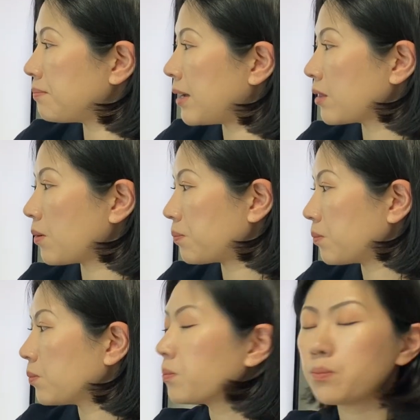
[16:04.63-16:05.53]
by the
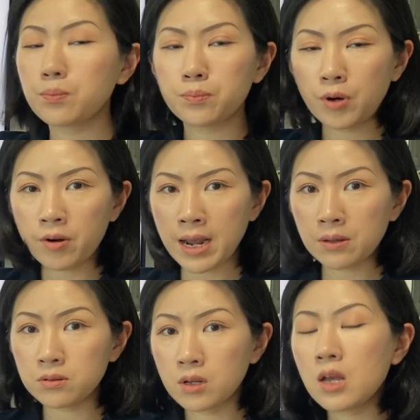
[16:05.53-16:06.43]

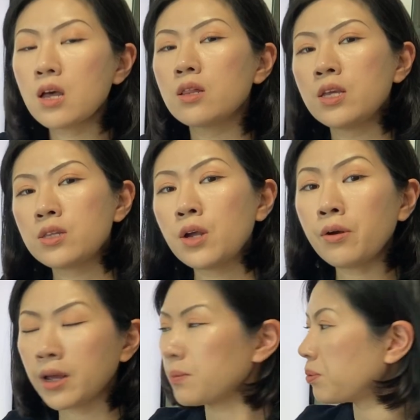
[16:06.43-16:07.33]
pronoun, the
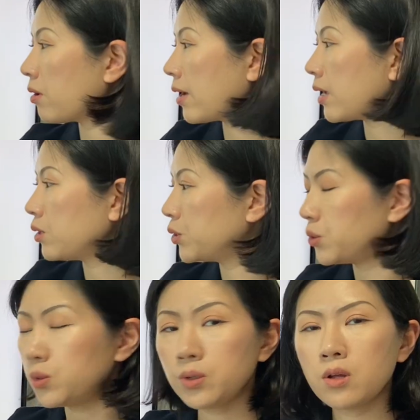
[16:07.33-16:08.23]
interrogative pronoun
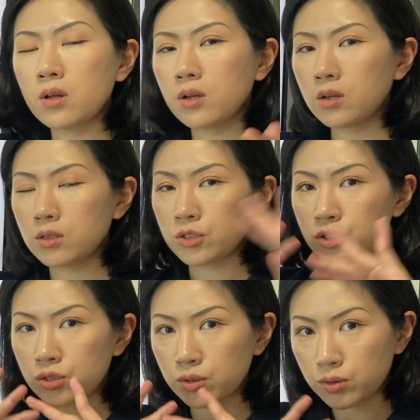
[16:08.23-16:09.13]
who
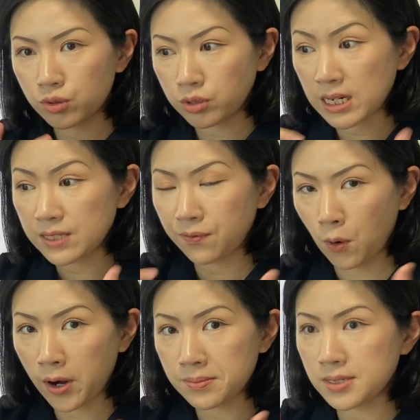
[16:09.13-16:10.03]

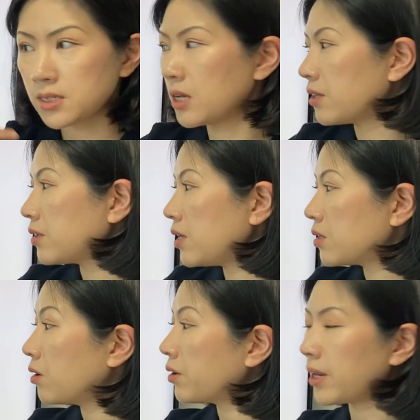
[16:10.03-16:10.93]
transforms the
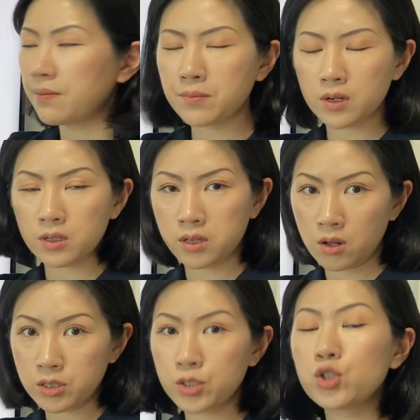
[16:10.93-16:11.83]
interrogative
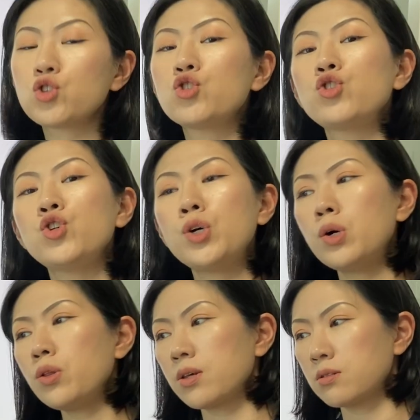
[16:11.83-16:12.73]
clause
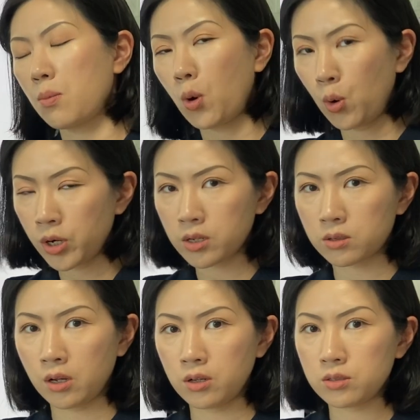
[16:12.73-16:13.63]
to the subordinate
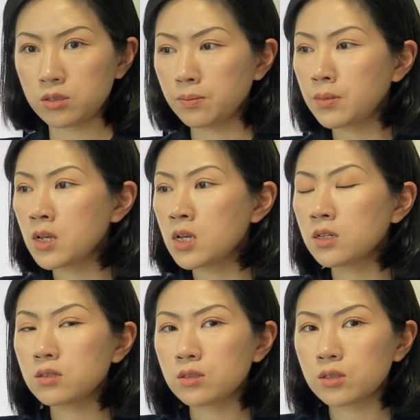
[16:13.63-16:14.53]
clause.
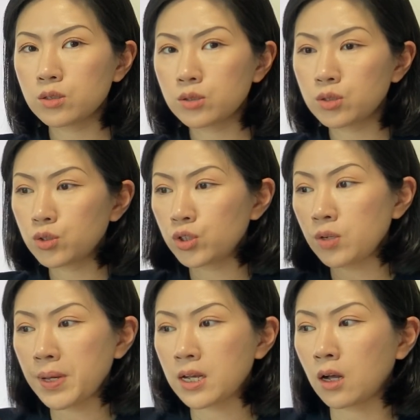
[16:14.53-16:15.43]
To
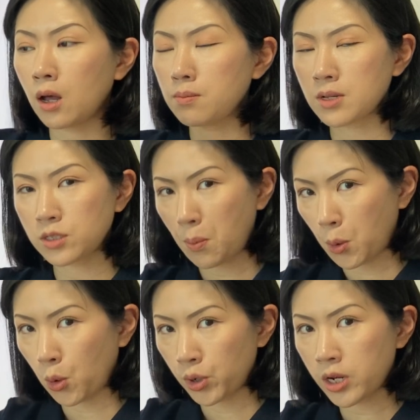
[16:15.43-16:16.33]
become the
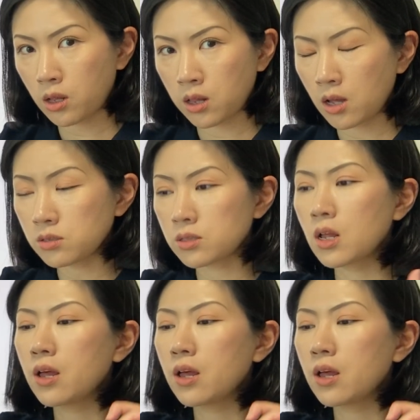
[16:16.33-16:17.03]
subordinate clause,